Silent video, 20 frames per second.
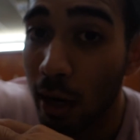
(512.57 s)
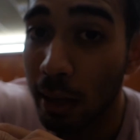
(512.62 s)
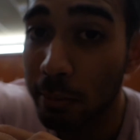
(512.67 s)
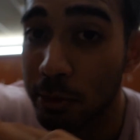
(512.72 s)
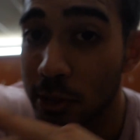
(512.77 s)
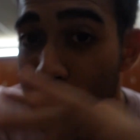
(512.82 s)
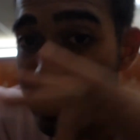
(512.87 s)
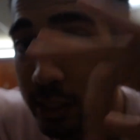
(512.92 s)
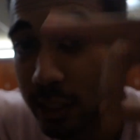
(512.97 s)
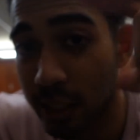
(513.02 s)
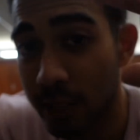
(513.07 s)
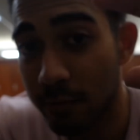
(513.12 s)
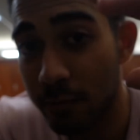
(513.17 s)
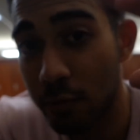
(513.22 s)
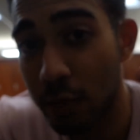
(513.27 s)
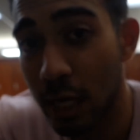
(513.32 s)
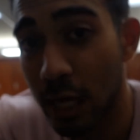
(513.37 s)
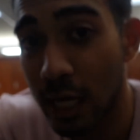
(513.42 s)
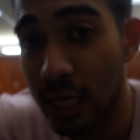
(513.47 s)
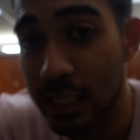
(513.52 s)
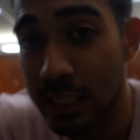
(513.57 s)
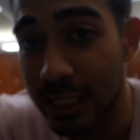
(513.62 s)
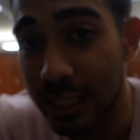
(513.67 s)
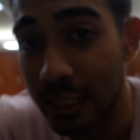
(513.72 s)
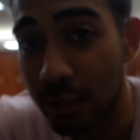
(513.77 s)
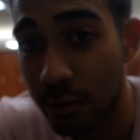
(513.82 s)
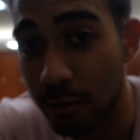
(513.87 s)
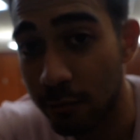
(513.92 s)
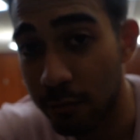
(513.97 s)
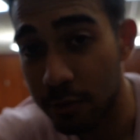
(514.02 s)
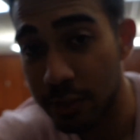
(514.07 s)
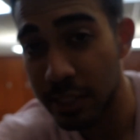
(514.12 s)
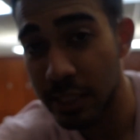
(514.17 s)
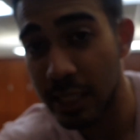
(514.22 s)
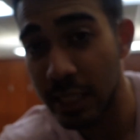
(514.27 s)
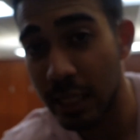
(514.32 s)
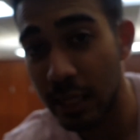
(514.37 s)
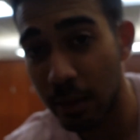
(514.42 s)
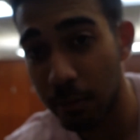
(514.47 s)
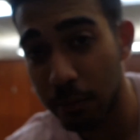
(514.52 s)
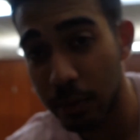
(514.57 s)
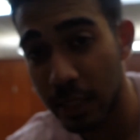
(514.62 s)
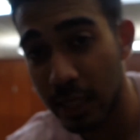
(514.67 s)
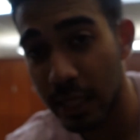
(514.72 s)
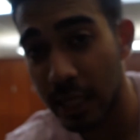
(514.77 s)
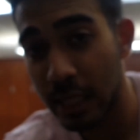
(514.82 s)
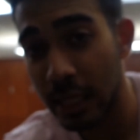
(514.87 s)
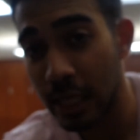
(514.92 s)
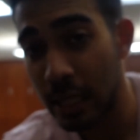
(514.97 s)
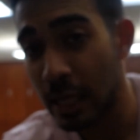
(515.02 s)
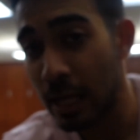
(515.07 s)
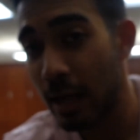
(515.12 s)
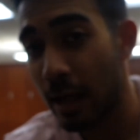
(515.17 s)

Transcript: I'm just going to give you guys another physique update.